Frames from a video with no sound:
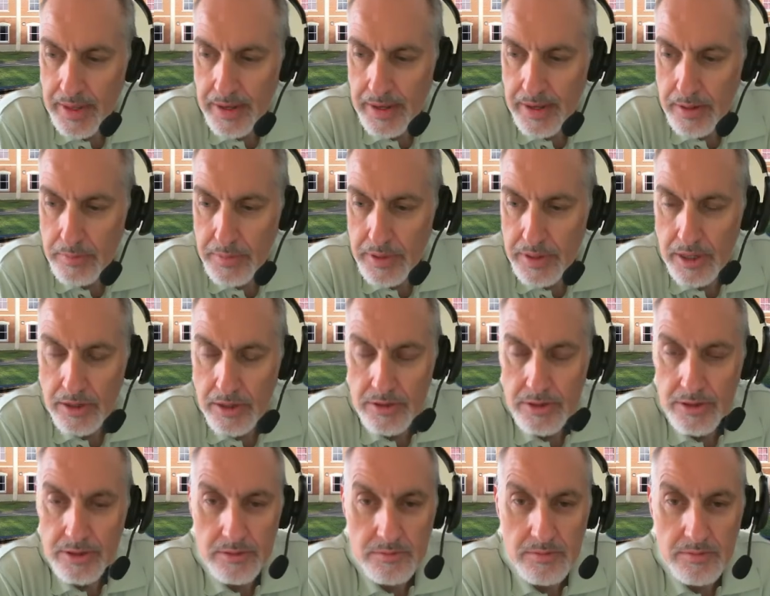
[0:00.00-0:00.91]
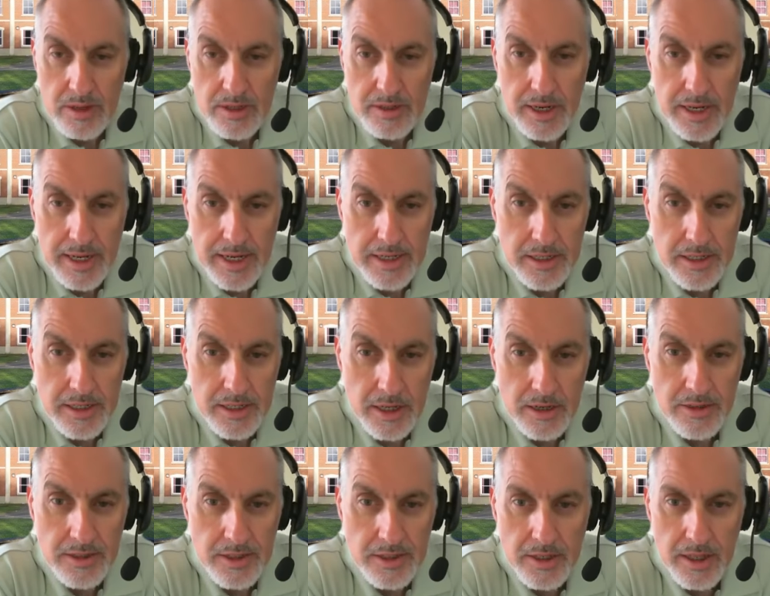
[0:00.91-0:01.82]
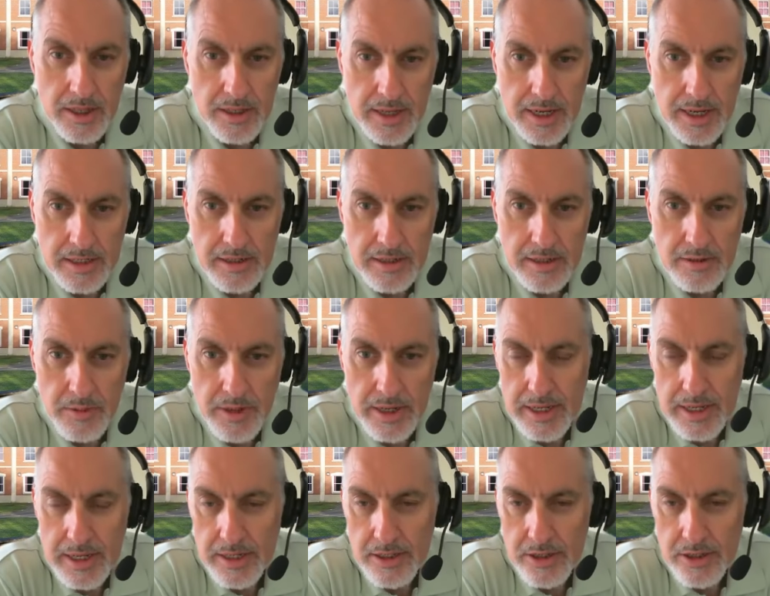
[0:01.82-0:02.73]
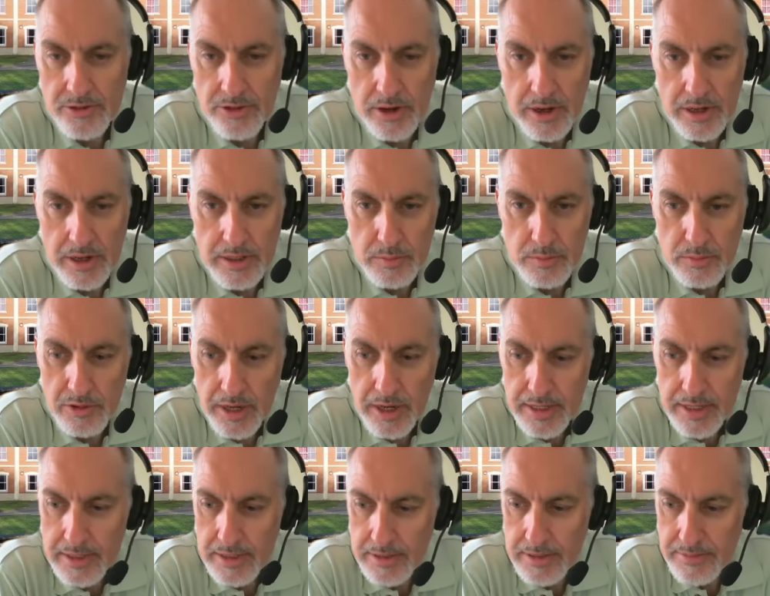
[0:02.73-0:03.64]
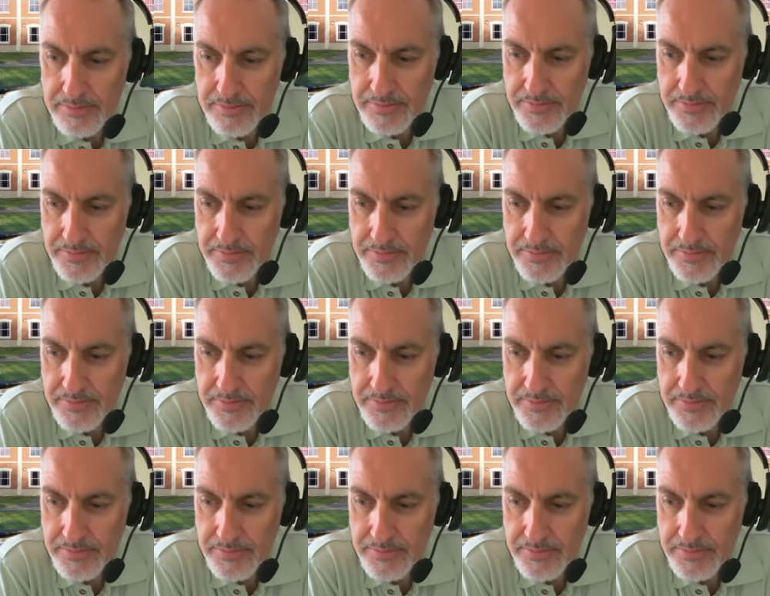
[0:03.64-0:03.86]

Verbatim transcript: Um, but those as leaders, those are the things that we need to try and embrace.